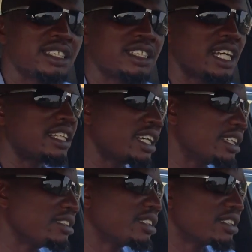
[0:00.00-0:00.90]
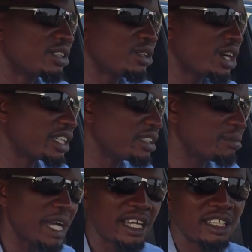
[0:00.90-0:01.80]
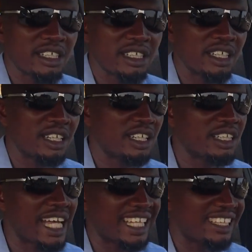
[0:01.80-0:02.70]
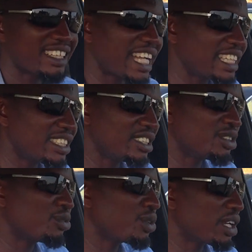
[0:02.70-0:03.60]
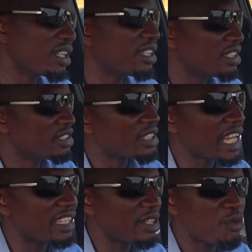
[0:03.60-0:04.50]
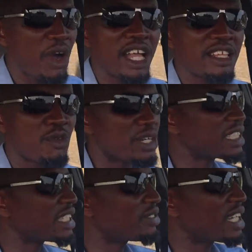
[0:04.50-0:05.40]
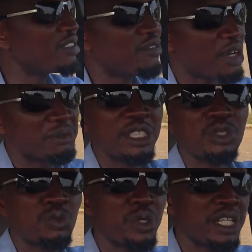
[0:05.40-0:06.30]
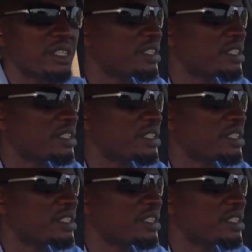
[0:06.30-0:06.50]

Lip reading: it and then lock it back. Now I tighten it well. and the one, it was actually from this wheel,